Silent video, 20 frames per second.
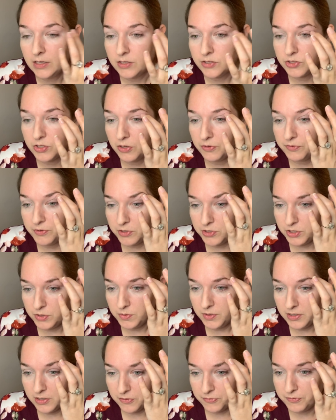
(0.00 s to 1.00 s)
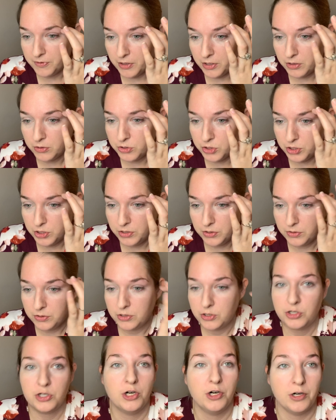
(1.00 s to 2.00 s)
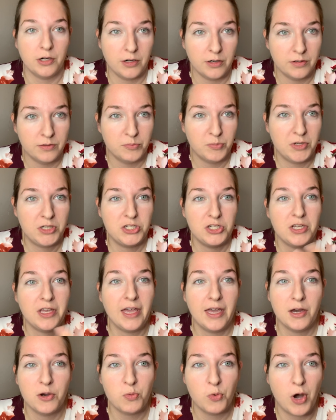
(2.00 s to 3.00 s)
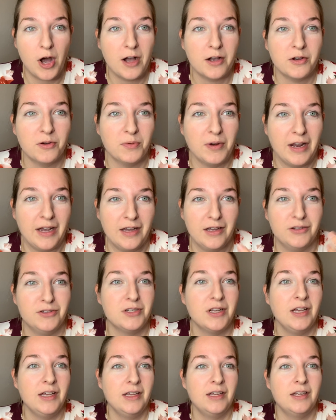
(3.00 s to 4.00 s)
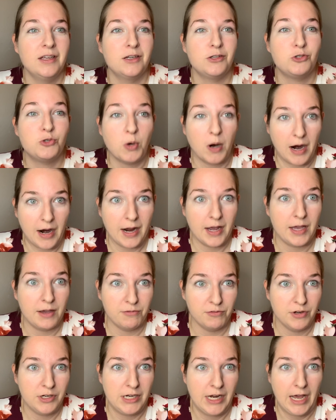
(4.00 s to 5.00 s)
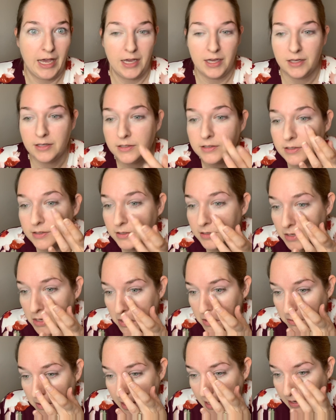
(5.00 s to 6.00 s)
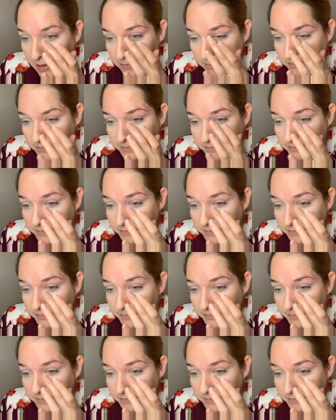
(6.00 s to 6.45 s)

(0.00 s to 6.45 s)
So if you're doing a photo shoot, sure, but you can't walk around dry every day, okay?